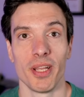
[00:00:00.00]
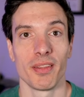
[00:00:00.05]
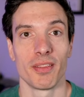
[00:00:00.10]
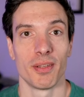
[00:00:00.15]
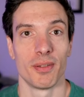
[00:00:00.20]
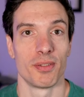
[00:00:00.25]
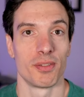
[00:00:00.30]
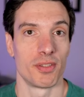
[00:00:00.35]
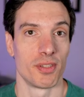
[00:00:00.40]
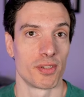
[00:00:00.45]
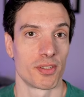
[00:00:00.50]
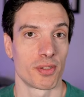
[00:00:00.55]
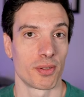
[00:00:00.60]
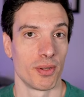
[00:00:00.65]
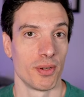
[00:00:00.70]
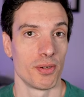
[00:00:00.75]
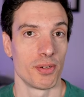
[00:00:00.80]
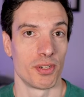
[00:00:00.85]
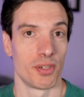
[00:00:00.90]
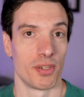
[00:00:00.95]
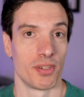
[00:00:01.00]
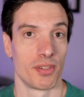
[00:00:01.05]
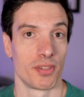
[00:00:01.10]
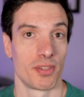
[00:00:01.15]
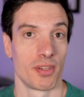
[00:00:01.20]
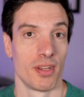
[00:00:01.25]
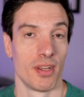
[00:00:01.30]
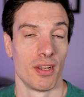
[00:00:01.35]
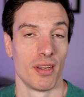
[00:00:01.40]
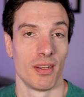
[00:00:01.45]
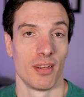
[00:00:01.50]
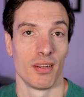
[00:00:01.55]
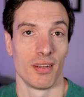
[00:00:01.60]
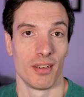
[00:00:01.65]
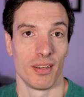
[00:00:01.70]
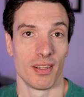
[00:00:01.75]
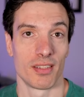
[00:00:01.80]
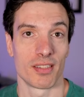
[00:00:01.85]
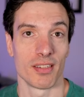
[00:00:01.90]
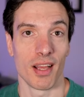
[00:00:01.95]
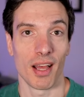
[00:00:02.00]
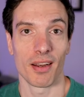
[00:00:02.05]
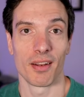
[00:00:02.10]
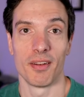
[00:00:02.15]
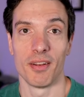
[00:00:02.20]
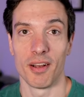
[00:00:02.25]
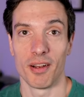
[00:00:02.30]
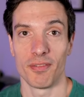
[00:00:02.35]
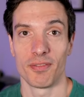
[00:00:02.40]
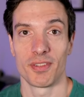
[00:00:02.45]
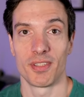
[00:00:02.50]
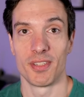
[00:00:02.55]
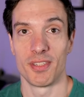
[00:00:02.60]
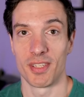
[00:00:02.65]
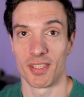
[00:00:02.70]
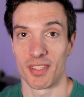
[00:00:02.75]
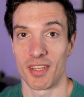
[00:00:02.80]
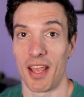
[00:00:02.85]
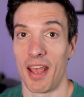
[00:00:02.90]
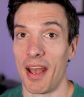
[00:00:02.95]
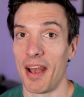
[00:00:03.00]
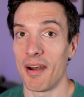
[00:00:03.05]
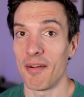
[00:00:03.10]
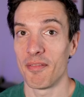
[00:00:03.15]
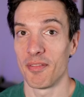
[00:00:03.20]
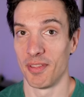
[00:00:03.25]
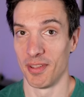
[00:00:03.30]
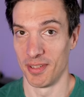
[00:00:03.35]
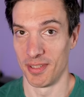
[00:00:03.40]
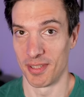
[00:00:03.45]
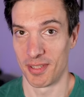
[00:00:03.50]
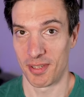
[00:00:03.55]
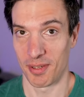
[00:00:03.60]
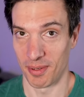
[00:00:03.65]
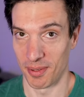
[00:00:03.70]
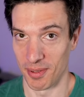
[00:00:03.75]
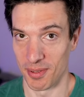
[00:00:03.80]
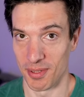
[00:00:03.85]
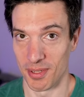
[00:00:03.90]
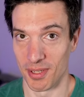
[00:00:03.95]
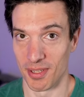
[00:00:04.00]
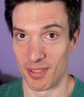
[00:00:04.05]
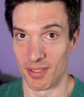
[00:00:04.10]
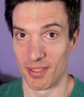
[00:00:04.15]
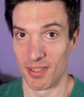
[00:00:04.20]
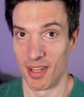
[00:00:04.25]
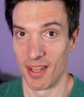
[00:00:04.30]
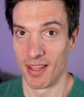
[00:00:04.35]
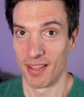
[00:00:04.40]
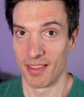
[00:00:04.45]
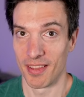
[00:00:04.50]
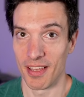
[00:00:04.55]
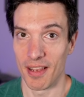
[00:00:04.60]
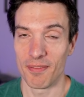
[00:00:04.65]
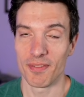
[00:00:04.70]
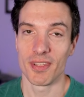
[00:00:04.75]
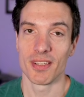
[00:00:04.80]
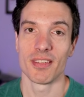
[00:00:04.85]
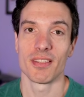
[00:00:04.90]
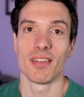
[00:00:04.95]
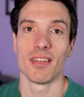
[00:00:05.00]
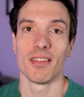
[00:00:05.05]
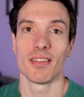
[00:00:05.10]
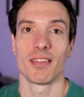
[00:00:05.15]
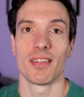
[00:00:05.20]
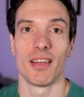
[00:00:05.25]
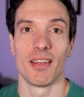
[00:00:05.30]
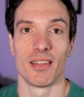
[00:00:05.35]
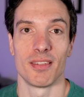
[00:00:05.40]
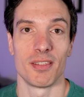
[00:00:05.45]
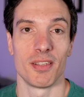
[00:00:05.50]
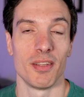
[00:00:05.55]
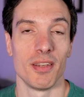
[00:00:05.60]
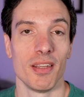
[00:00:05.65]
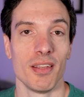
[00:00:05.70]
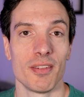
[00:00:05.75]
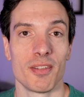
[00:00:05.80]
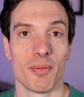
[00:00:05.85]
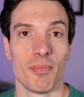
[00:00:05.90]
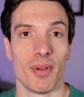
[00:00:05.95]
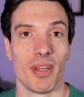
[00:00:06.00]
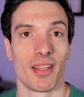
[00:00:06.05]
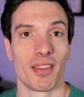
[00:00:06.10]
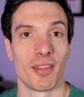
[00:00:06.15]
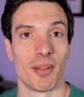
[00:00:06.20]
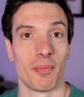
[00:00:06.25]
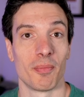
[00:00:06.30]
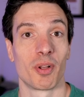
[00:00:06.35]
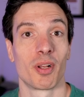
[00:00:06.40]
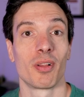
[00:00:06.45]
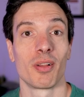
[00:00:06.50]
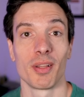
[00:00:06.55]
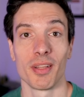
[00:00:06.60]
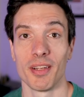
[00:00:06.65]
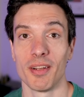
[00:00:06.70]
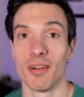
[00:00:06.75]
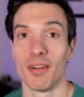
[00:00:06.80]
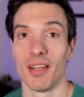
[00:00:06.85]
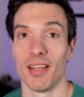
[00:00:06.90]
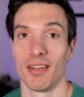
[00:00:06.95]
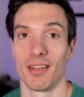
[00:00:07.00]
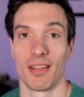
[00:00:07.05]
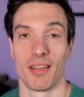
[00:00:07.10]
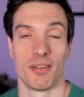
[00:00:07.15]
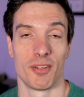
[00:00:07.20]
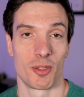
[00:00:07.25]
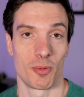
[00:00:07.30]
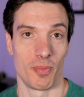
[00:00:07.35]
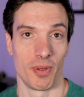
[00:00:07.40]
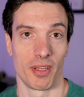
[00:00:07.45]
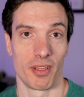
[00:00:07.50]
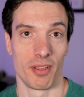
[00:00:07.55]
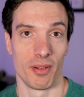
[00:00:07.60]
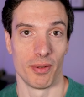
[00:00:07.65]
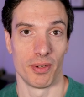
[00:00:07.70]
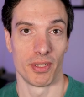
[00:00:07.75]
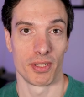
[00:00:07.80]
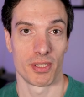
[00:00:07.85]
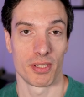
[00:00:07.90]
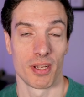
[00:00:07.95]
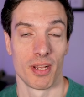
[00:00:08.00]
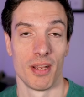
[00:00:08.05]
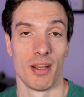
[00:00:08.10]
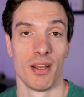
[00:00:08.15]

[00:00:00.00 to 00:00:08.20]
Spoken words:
those disclosures? It's not enough to just have the disclosures. The FTC says you need to make them clear and conspicuous.